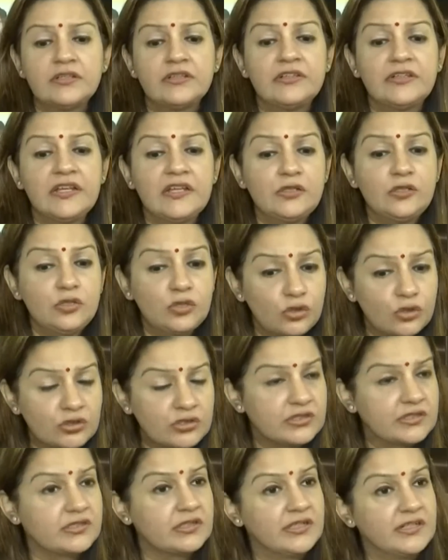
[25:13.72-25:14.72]
they
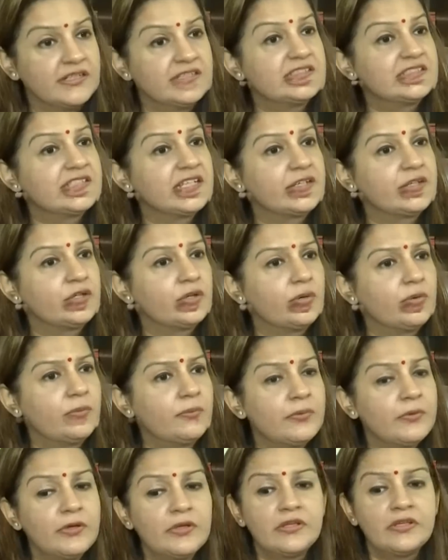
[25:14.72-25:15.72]
look insecure,
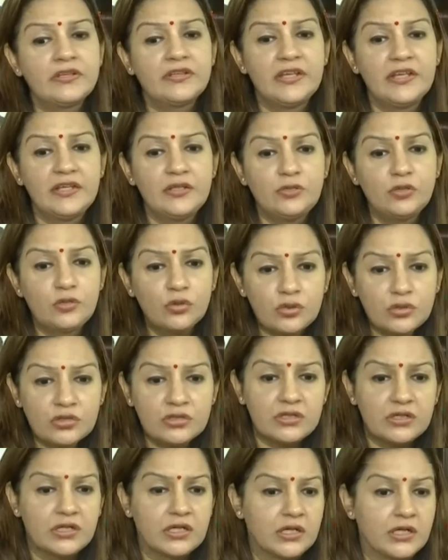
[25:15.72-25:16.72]
they
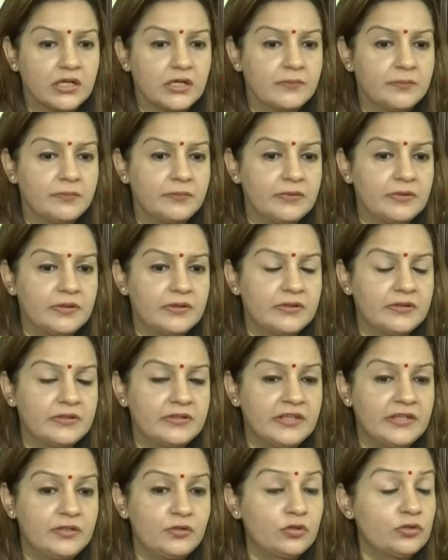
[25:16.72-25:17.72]
look
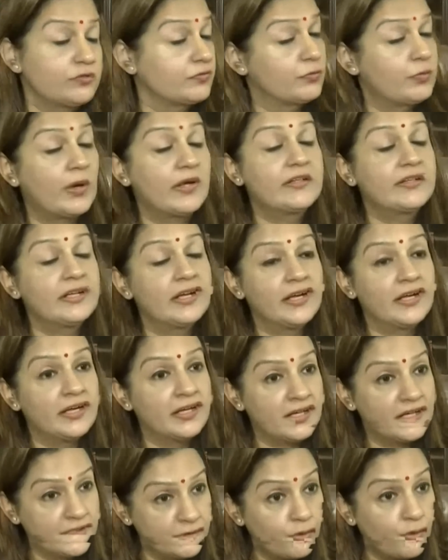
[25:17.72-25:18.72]
quite
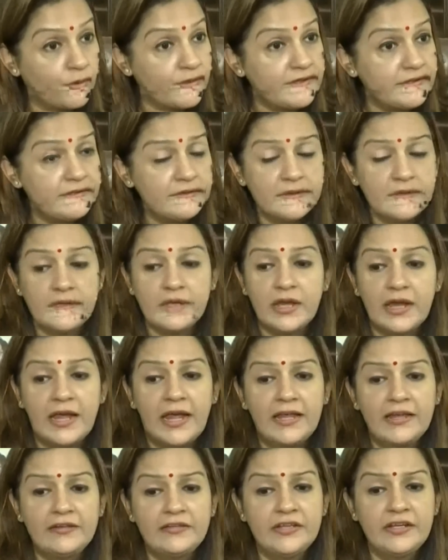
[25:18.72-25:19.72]
annoyed,
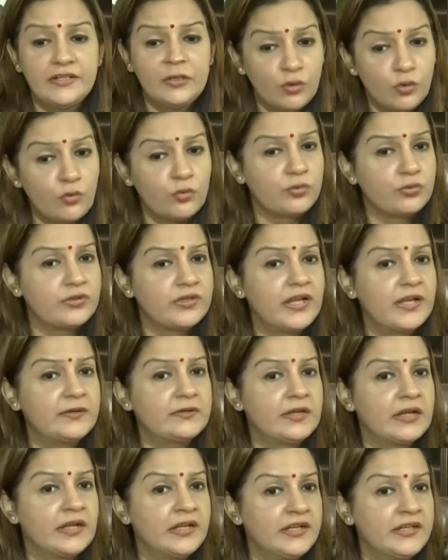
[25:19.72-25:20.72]
and they know
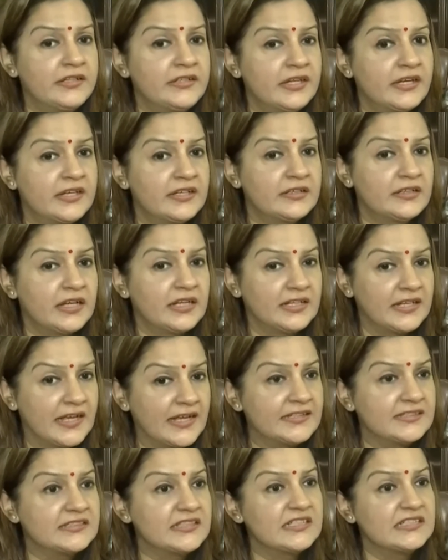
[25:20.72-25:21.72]
that India
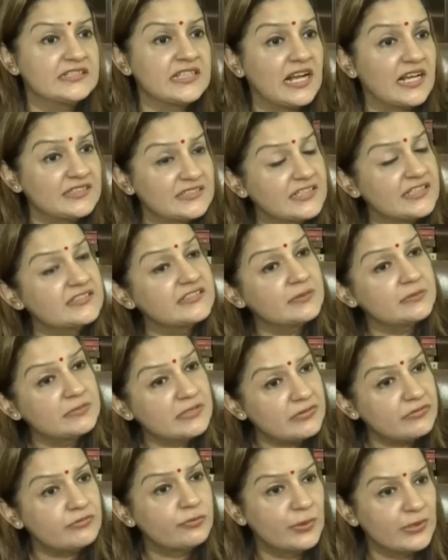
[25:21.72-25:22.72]
Alliance is asking some
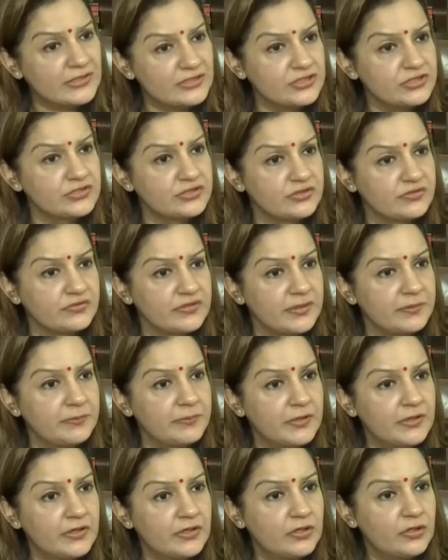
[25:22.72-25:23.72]
tough questions of them,
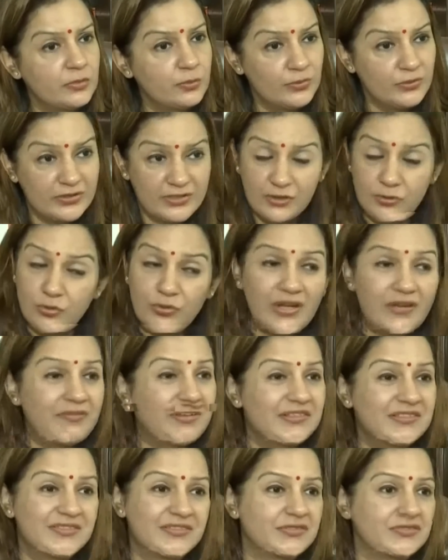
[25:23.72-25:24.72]
which they don't have
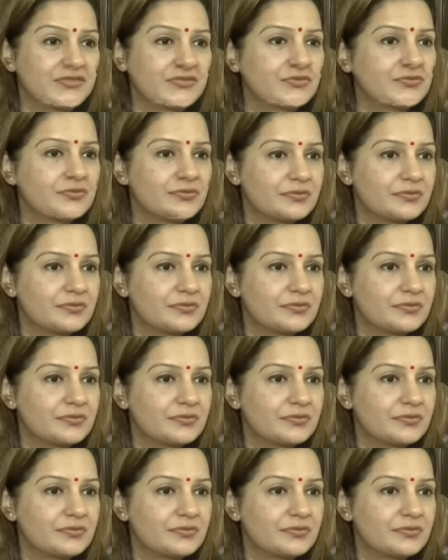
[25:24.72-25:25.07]
answers to.